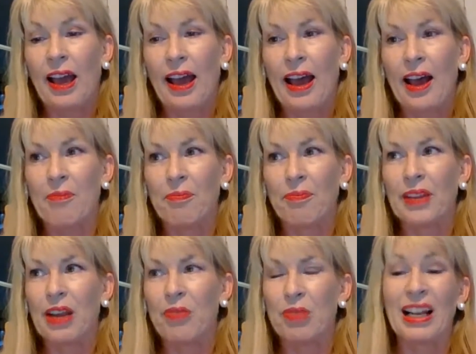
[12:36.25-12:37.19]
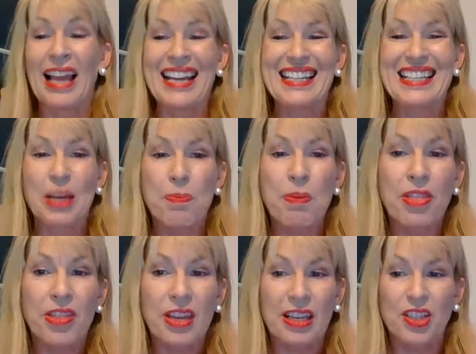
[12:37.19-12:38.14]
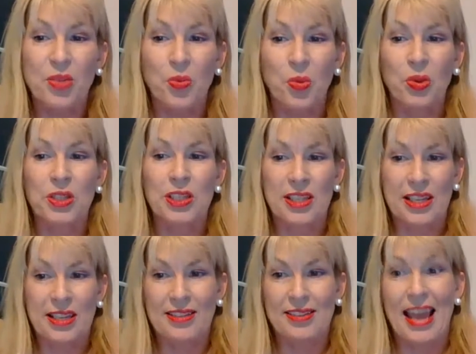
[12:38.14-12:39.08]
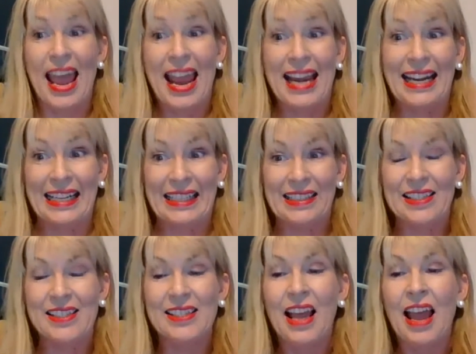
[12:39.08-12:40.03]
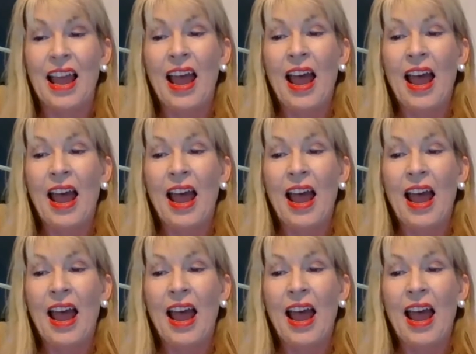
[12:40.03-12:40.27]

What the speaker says: a real antipathy towards these aliens.